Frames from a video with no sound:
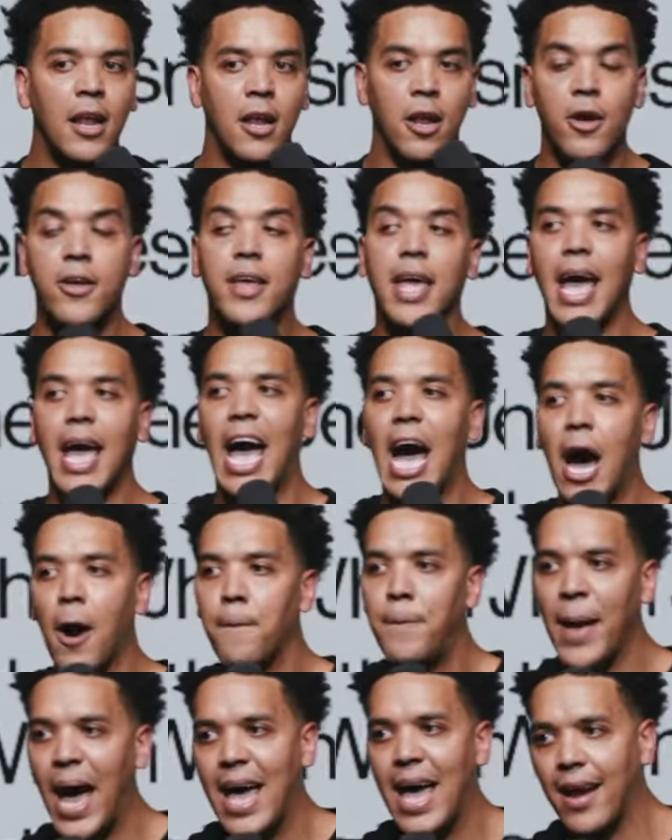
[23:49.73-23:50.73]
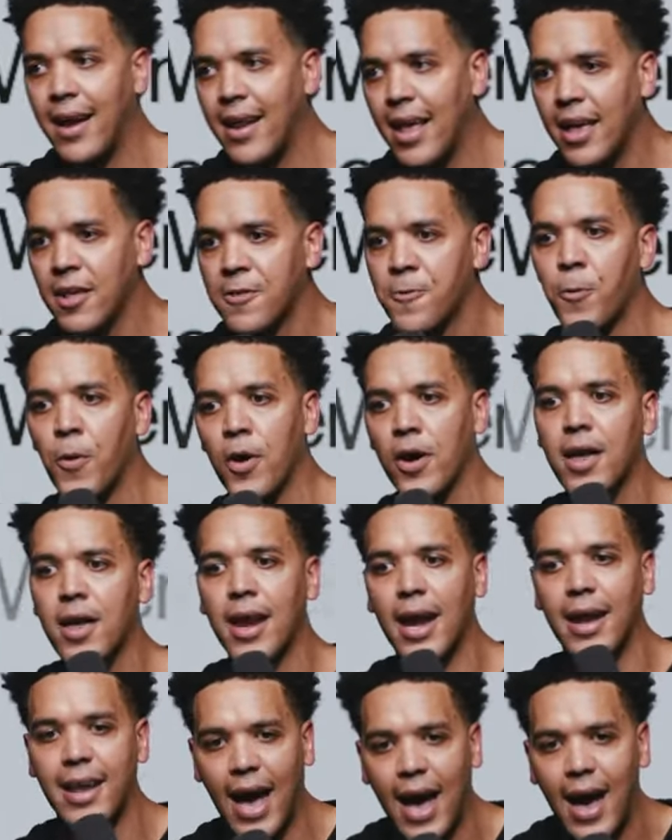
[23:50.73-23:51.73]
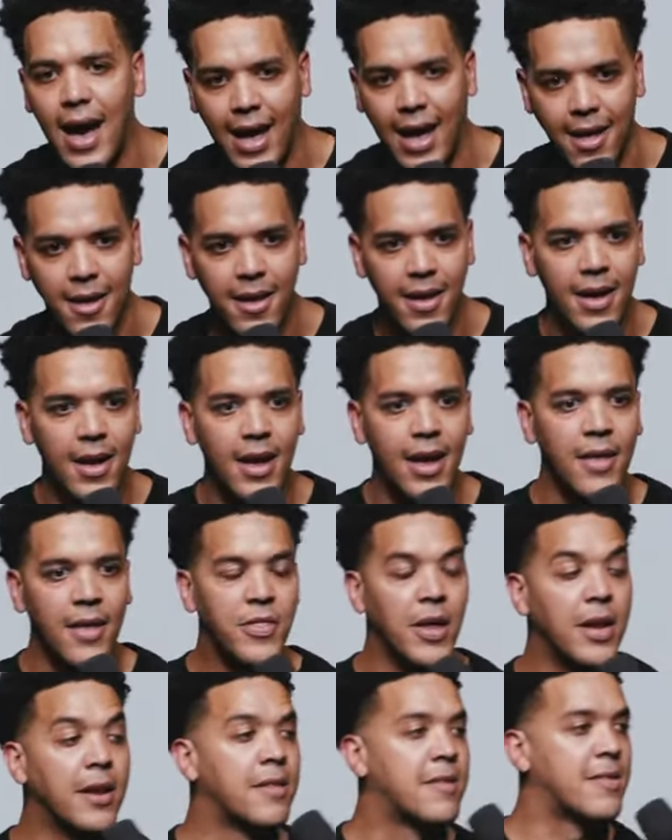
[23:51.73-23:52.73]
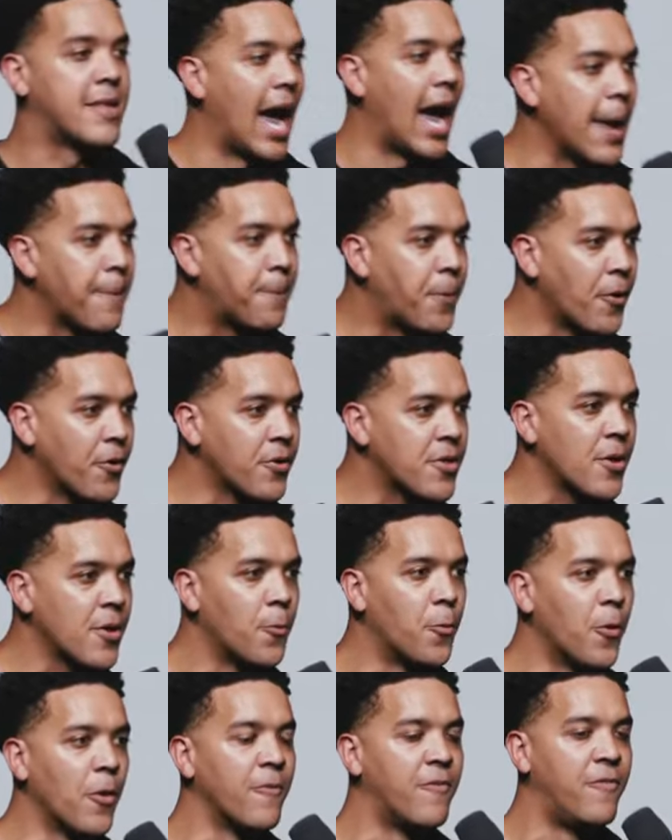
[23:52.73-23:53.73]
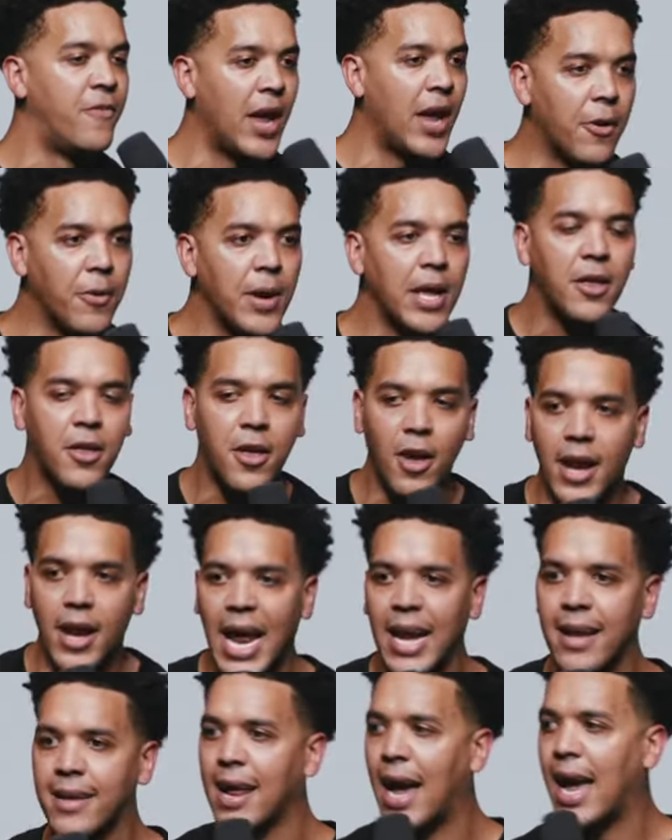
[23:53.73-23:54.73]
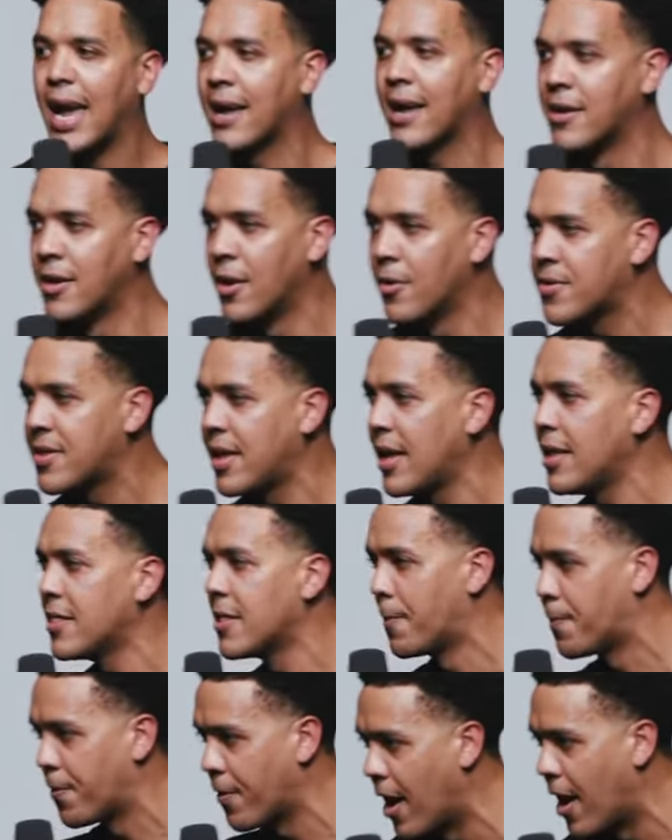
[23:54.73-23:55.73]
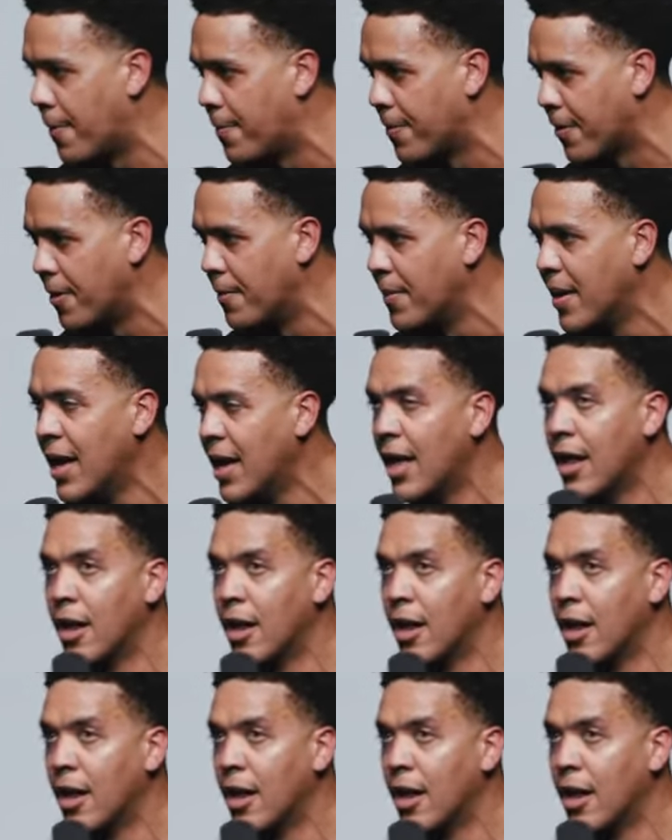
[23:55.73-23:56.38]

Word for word: look at how bad it is, we're gonna die. The disciples were very good at diagnosing the problem.